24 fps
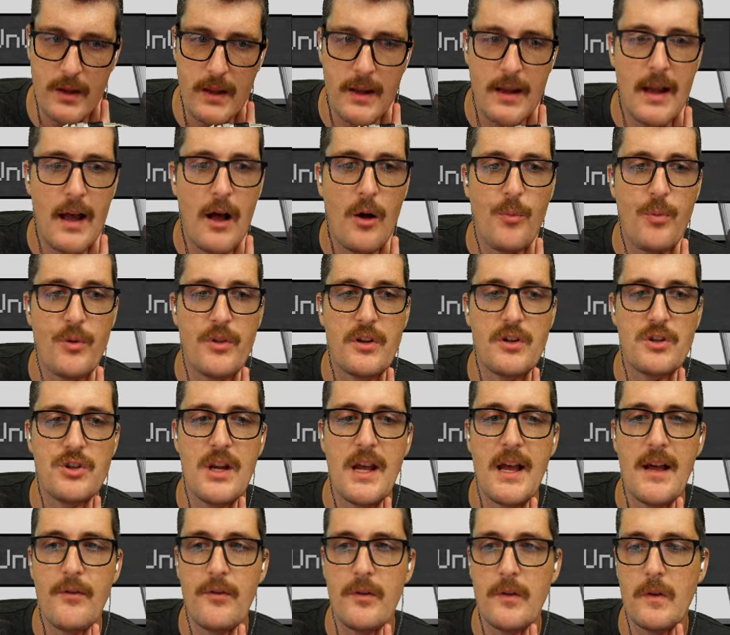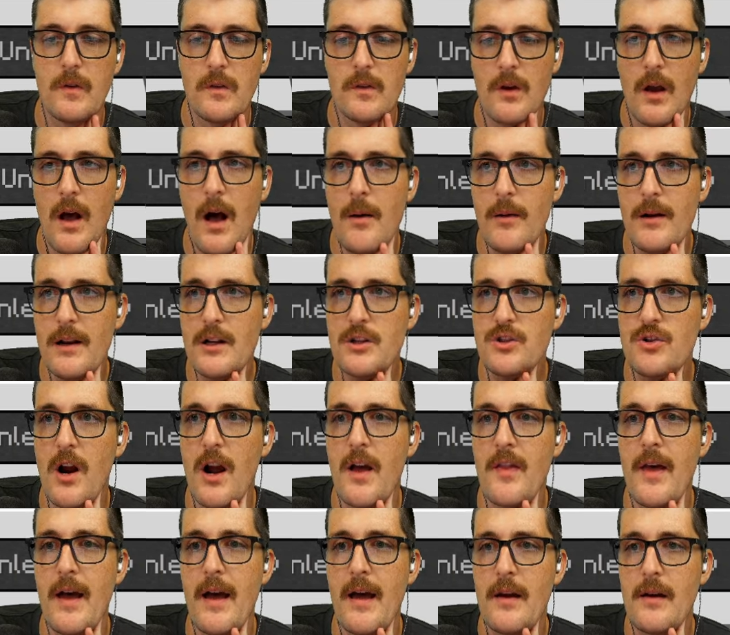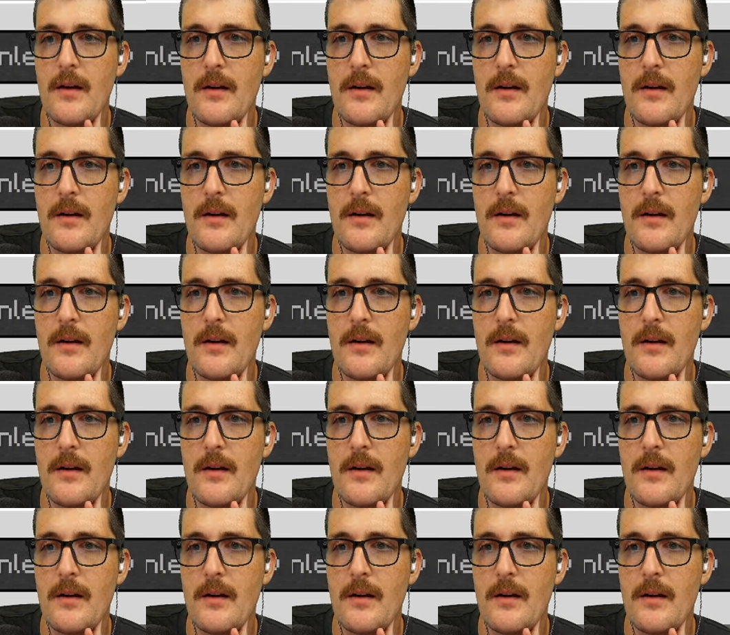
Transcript: help with the javelins. I'm going to try that.